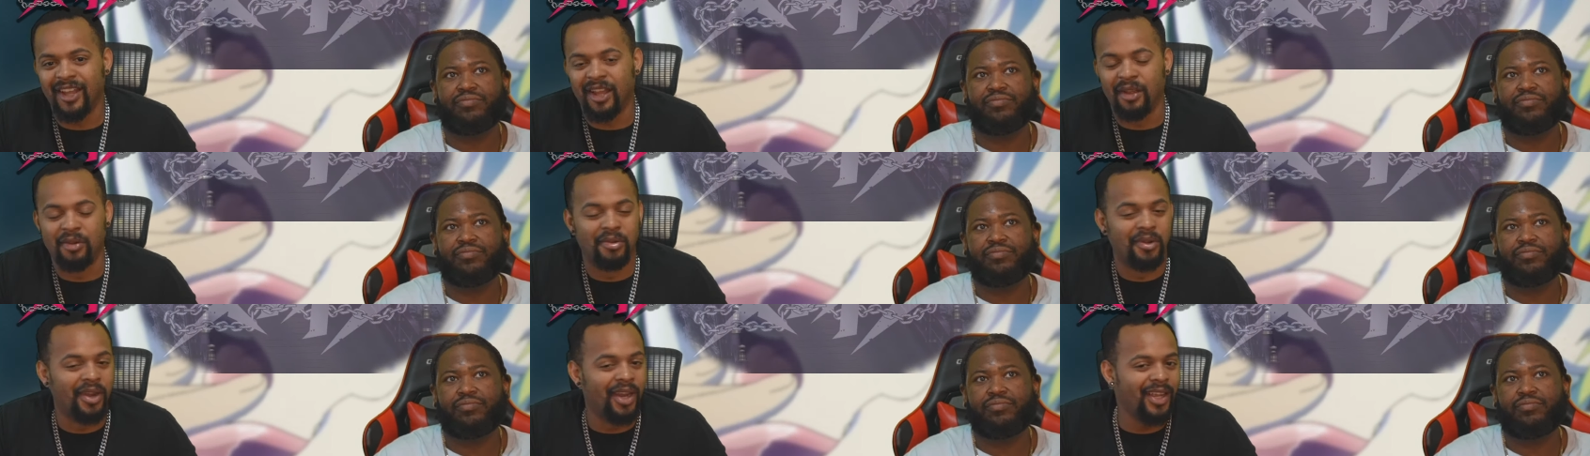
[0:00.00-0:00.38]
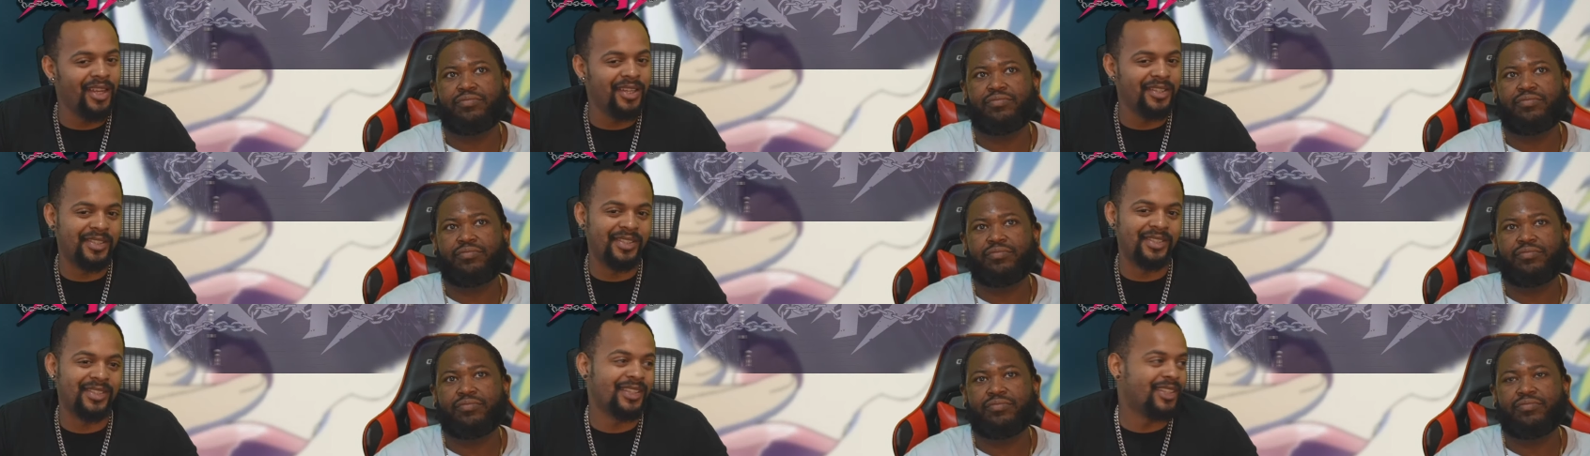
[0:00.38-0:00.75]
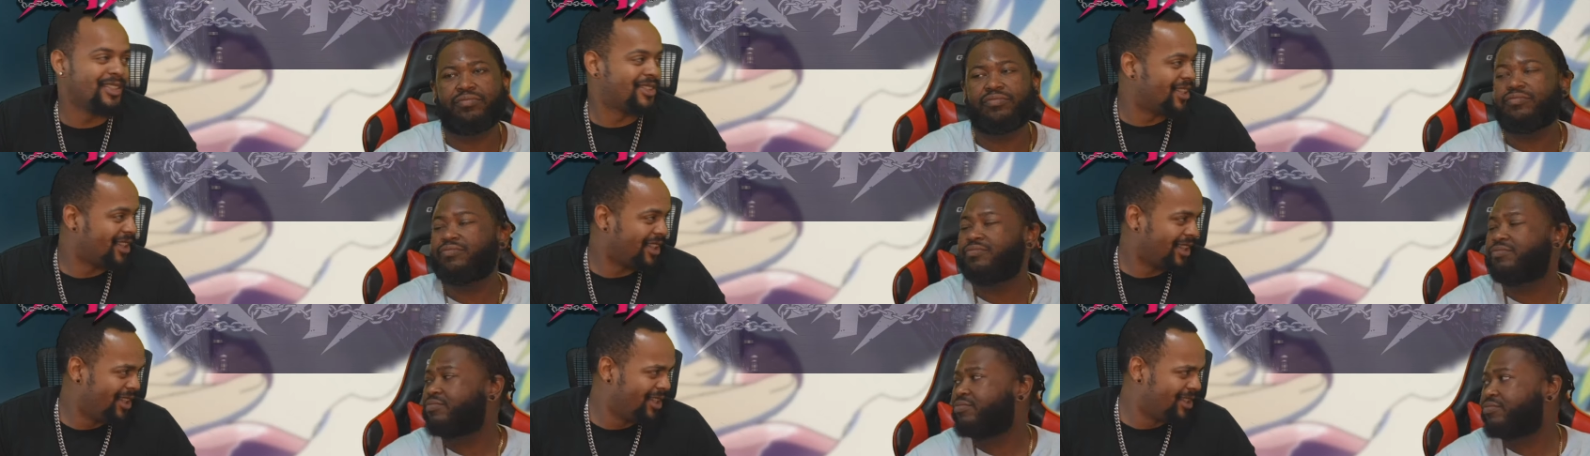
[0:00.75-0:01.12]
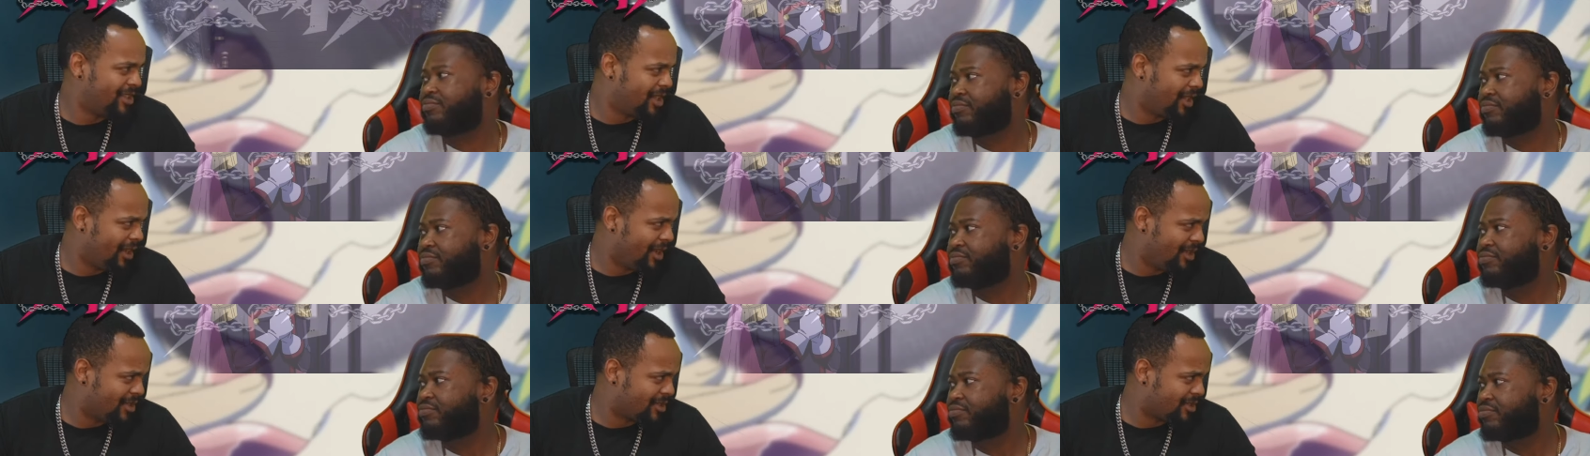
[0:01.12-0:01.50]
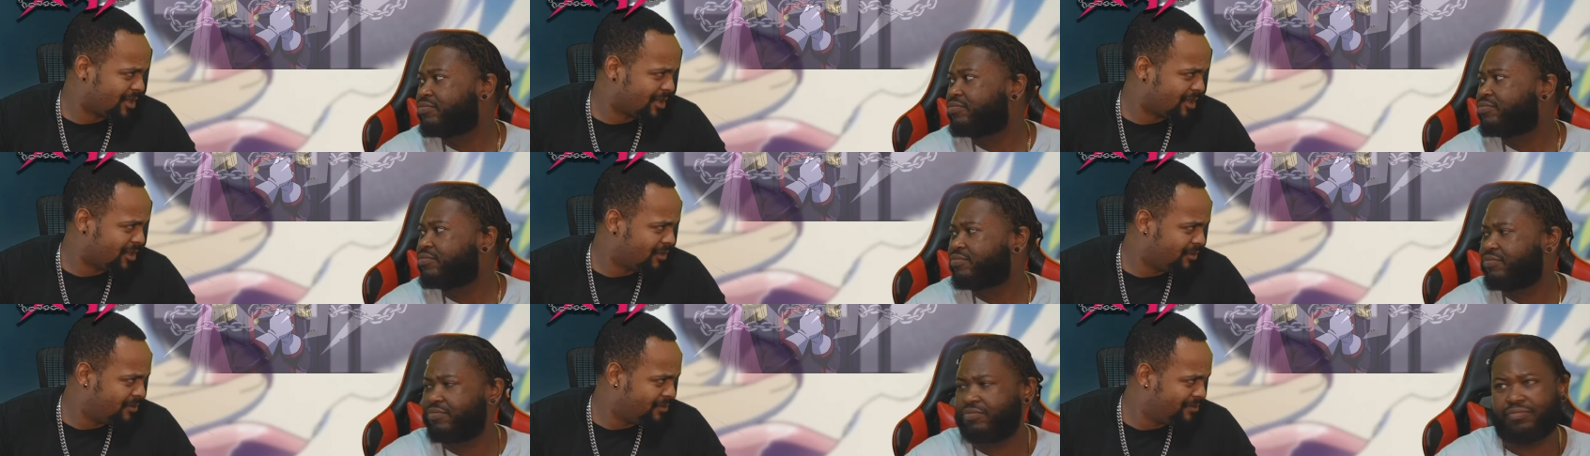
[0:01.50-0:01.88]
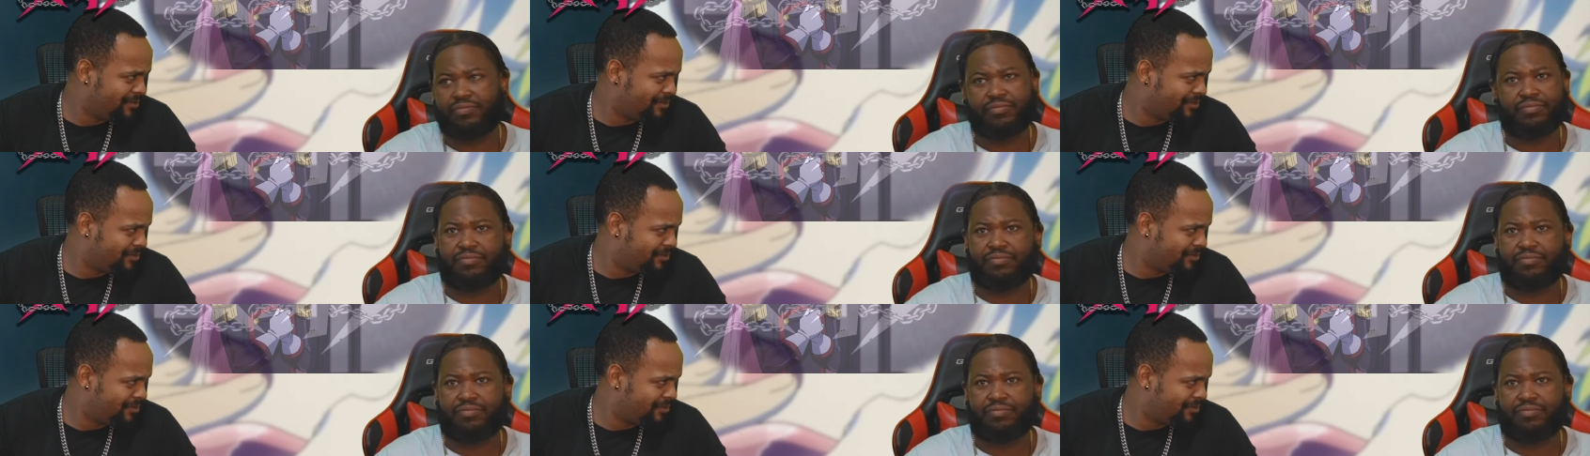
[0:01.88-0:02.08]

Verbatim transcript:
Speaker 1: Right? She said that's an easy answer.